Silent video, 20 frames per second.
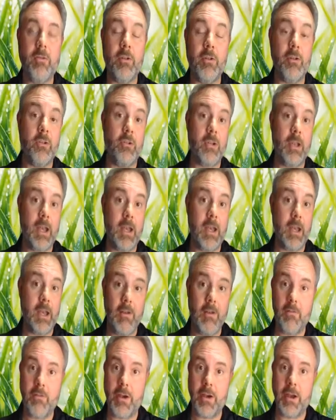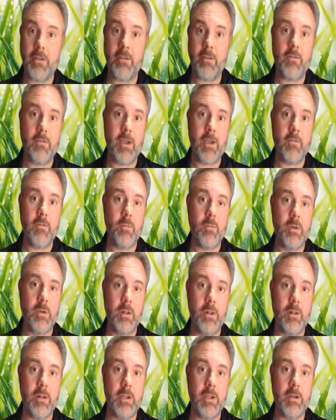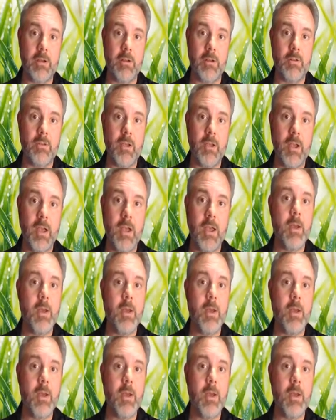first identify the favorable alleles,